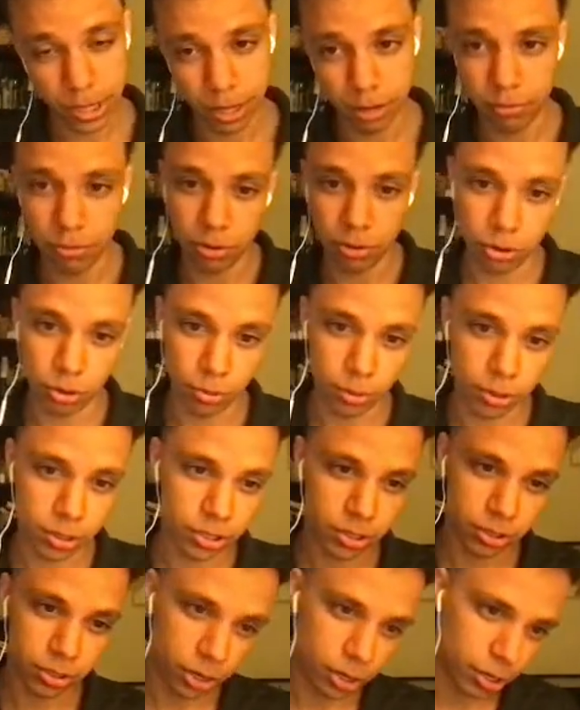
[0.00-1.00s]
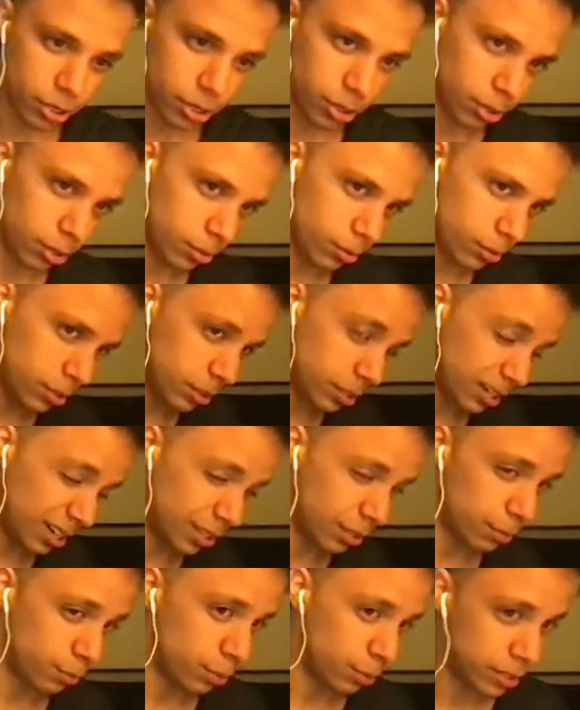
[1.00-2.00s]
If you don't know where to start, you can always look
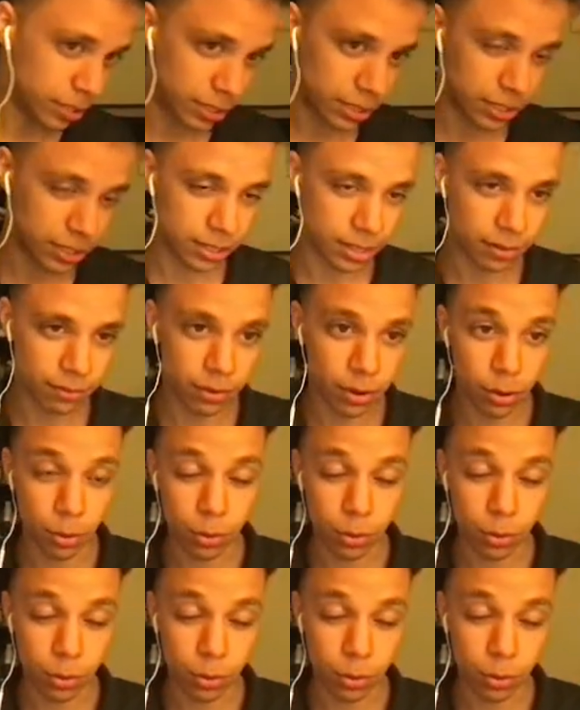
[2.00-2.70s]
at the presets. They have a